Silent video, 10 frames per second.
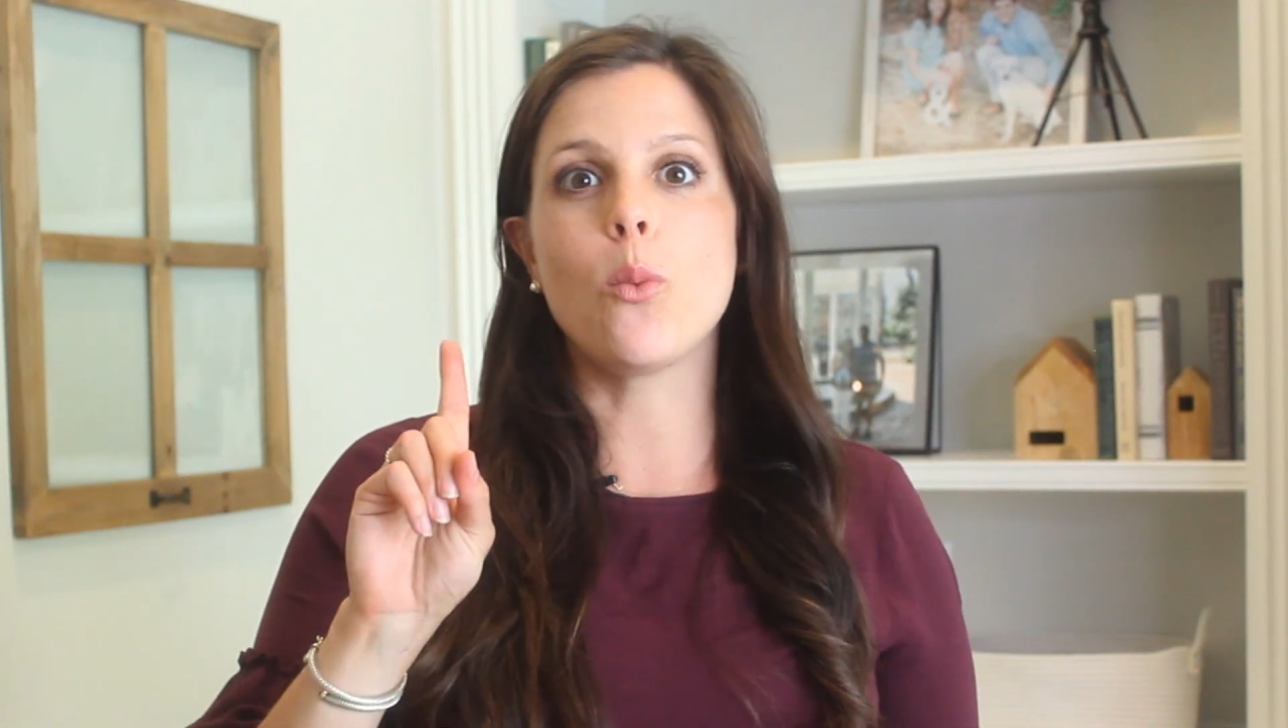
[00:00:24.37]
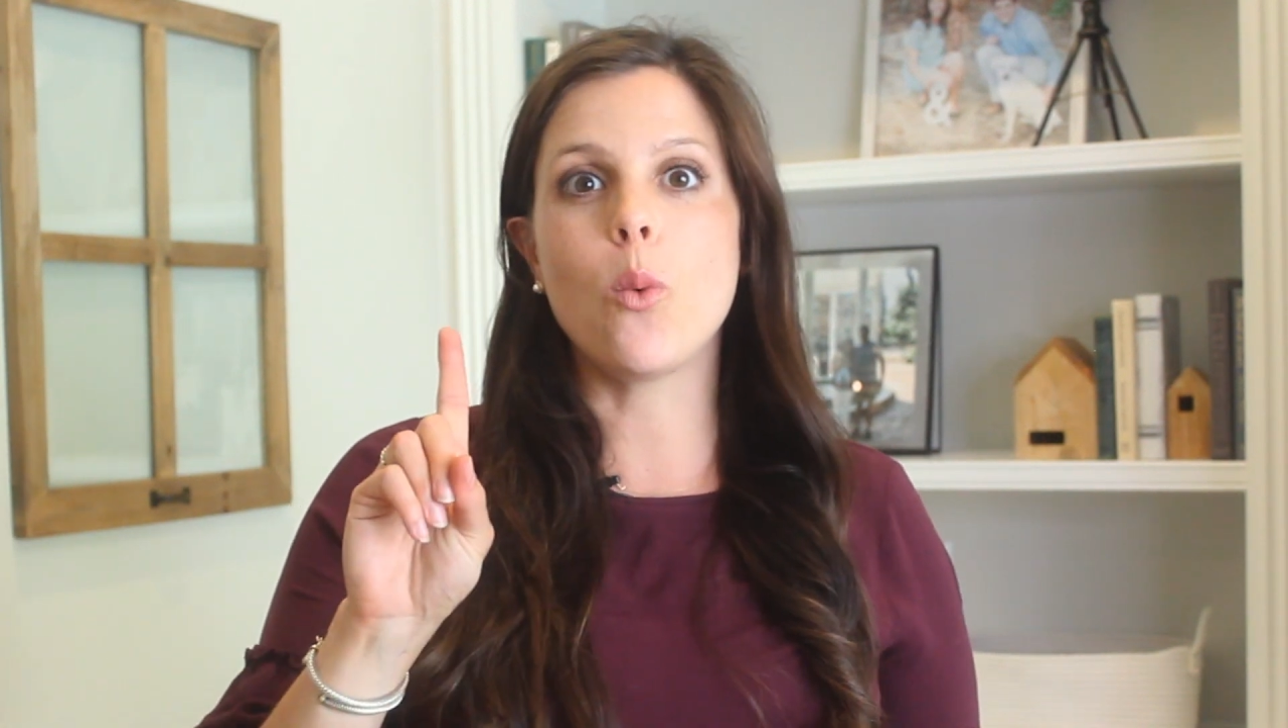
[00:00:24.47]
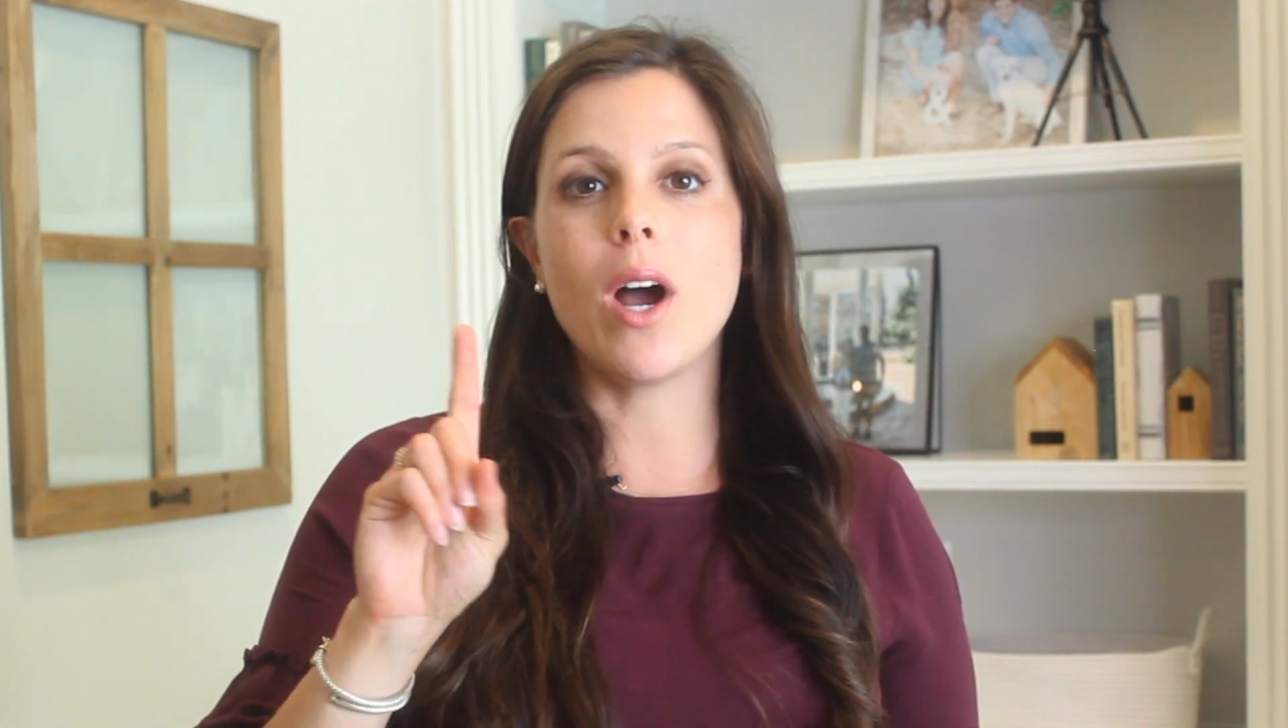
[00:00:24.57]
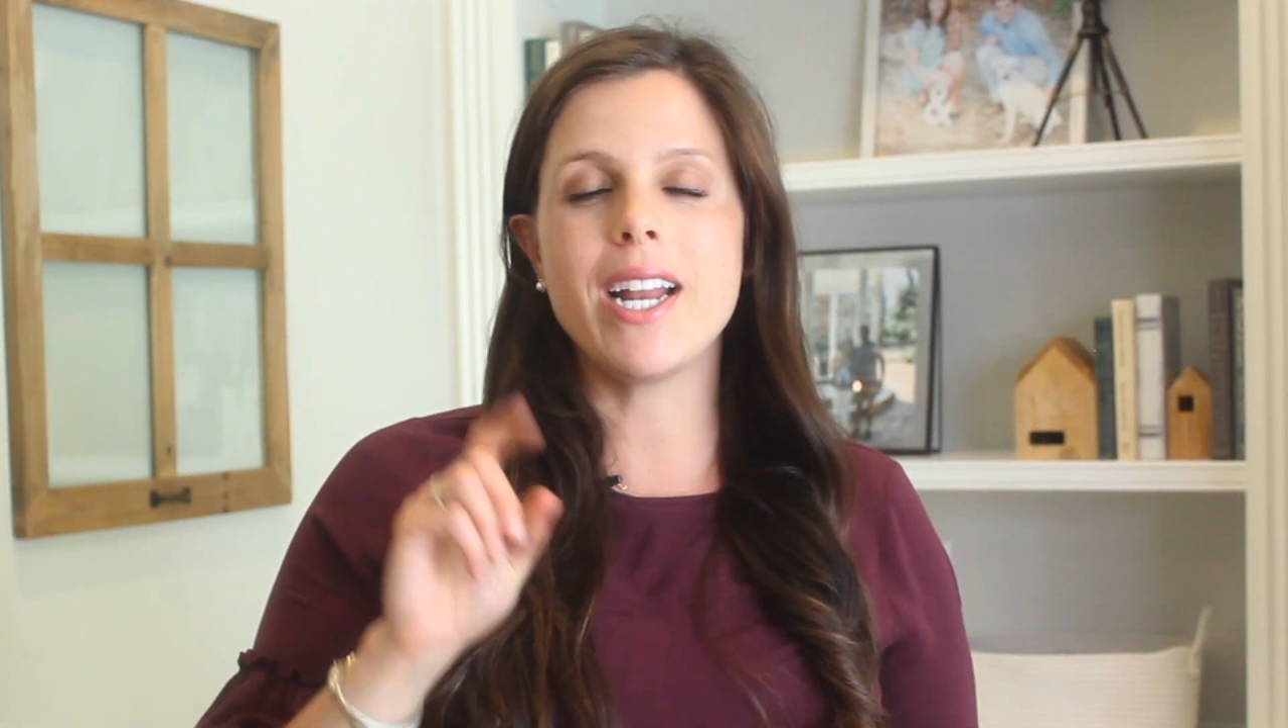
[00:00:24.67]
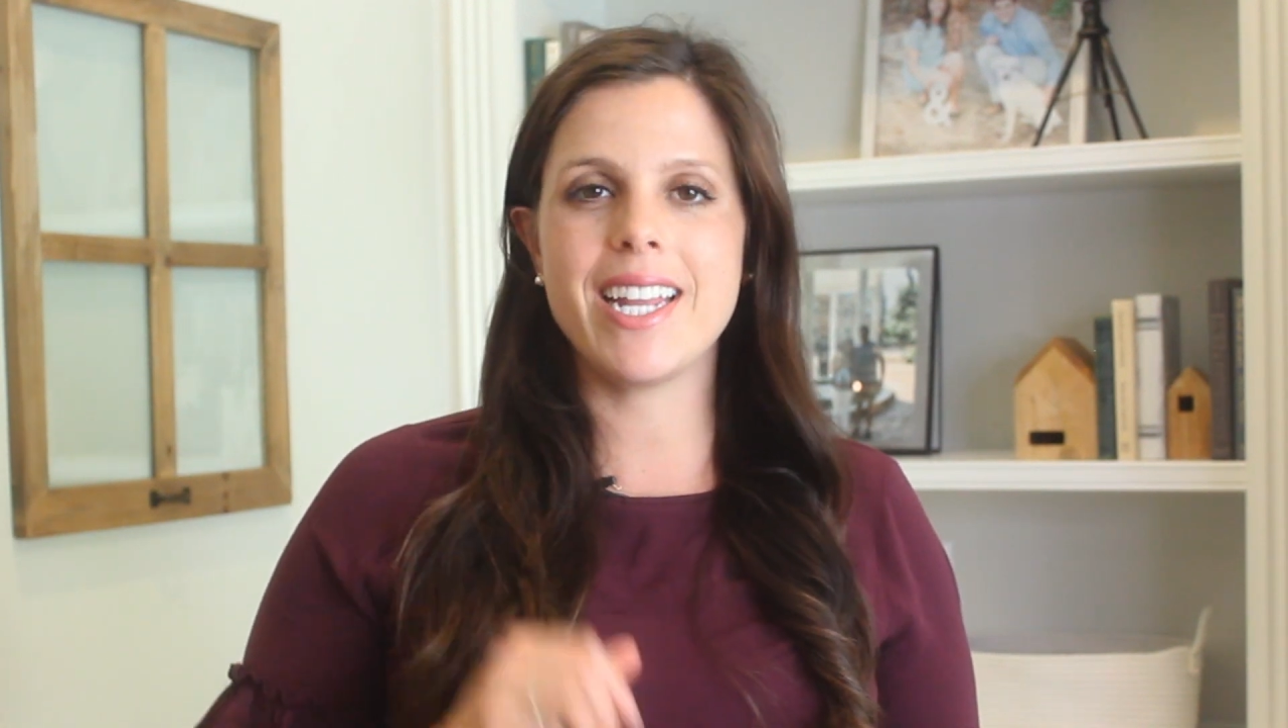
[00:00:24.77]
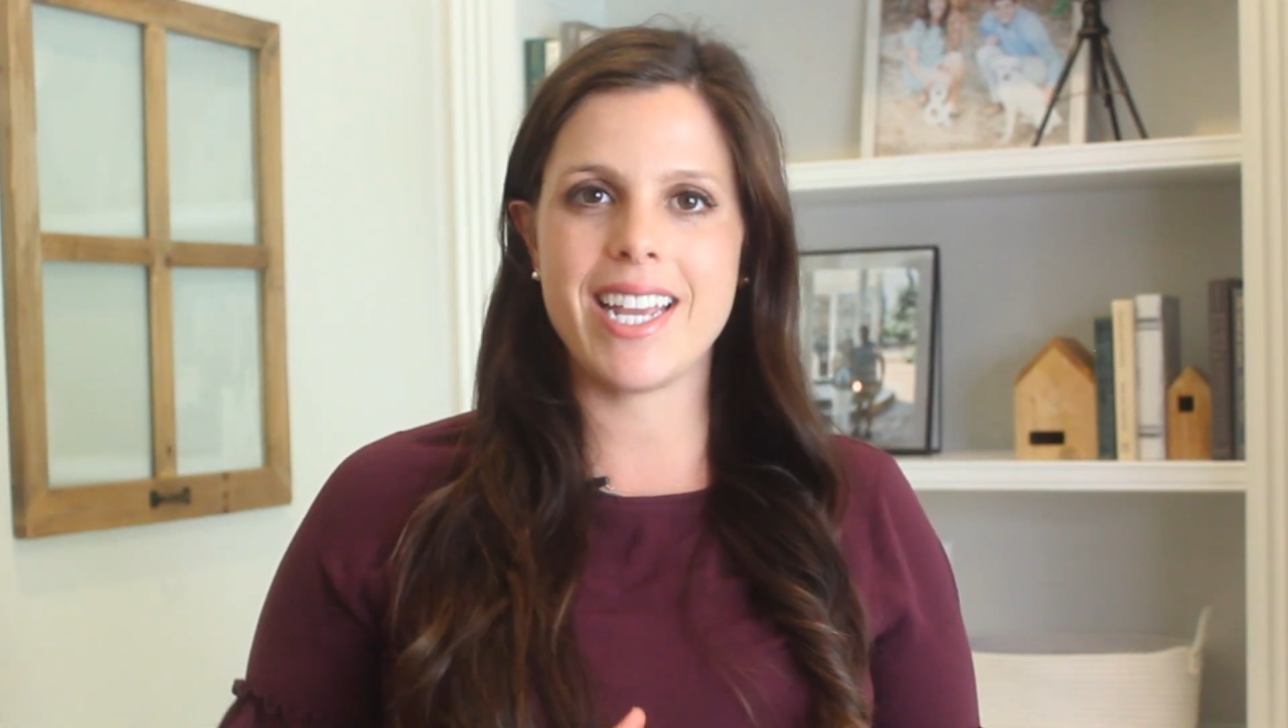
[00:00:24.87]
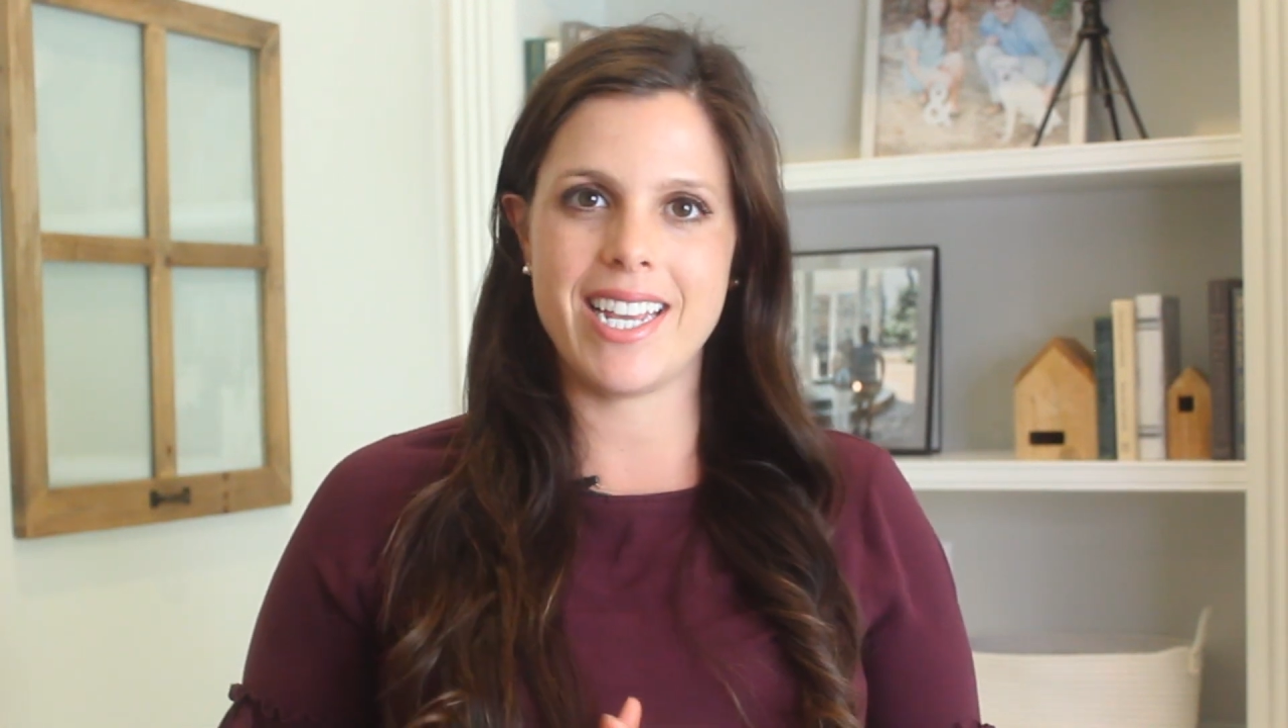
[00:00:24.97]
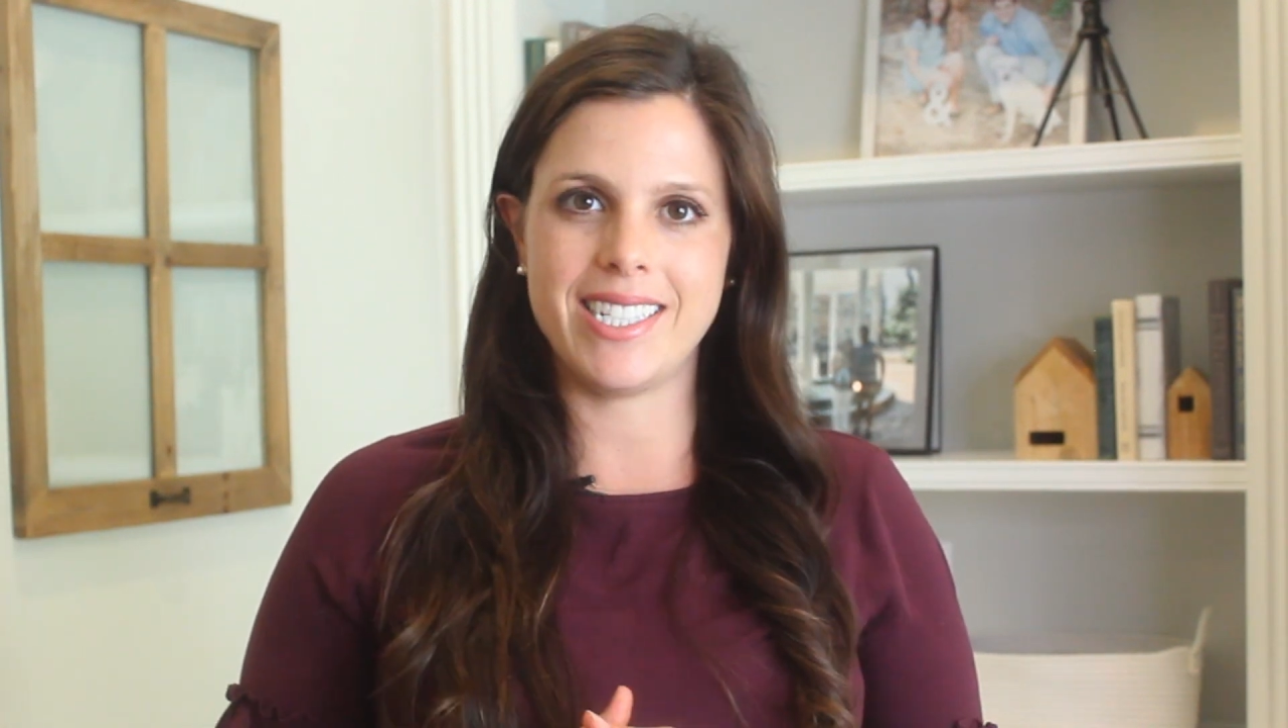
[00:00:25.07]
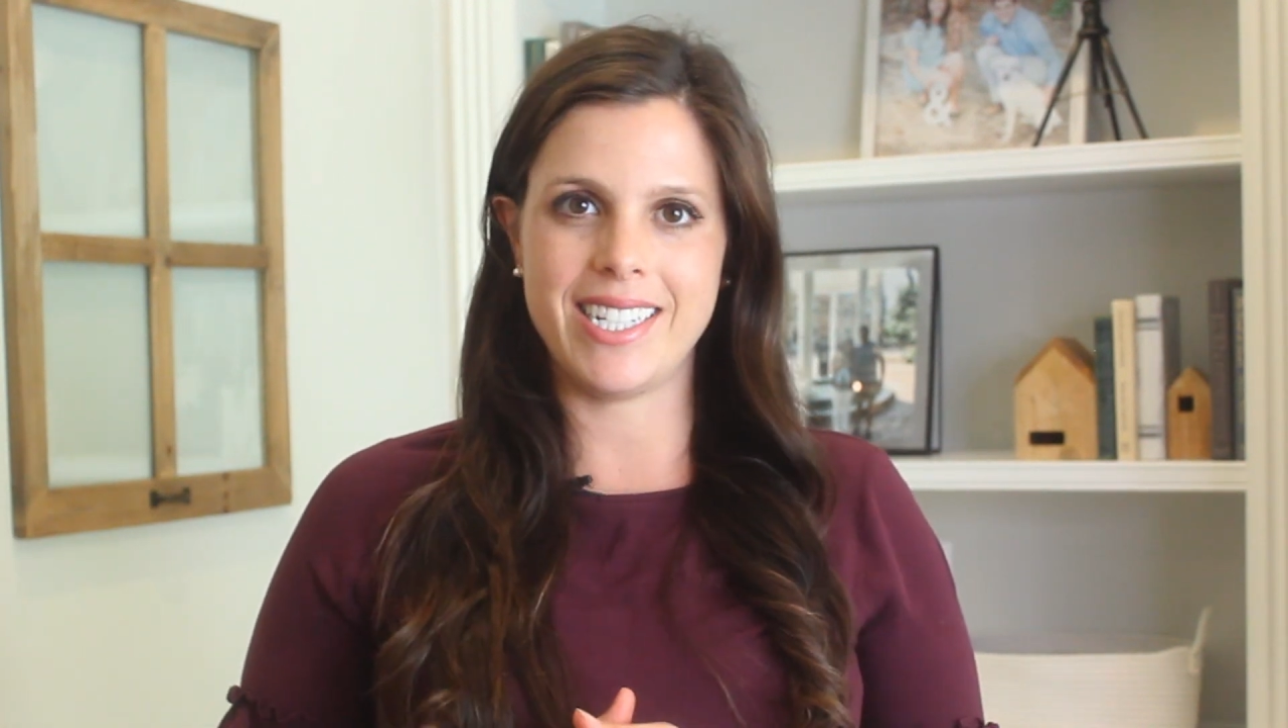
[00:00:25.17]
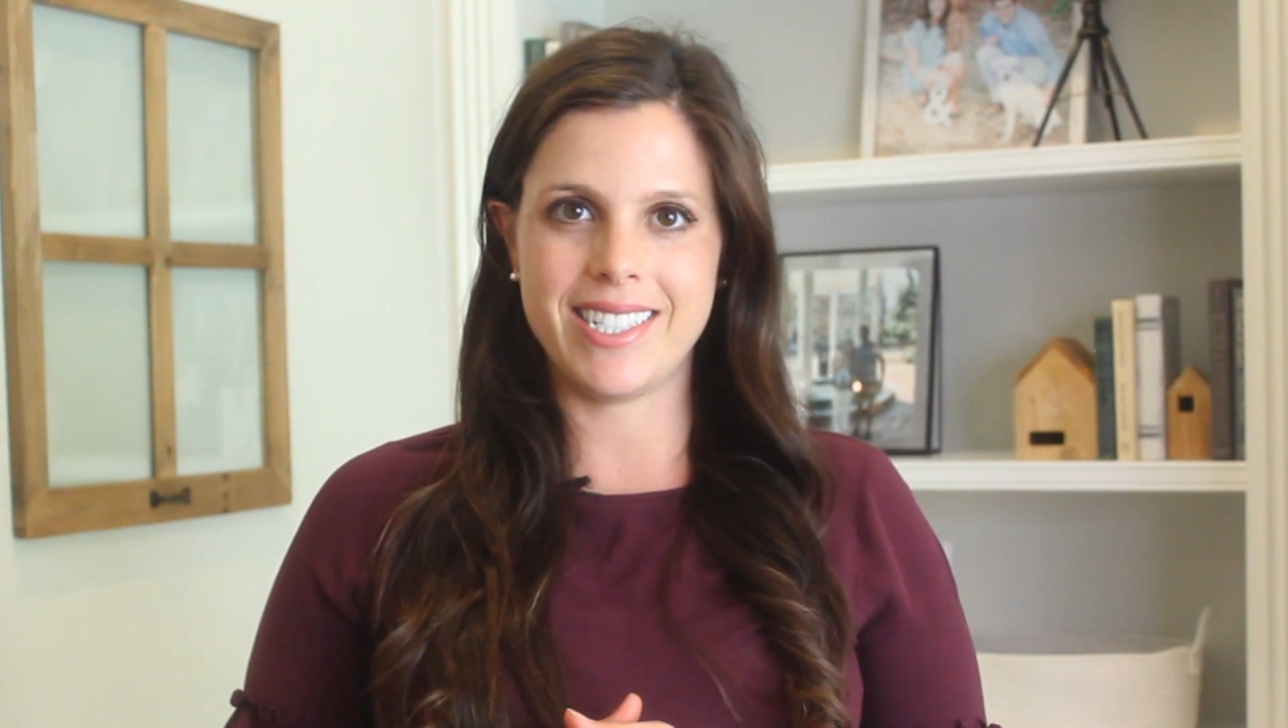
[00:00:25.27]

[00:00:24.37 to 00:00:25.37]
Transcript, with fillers: one easy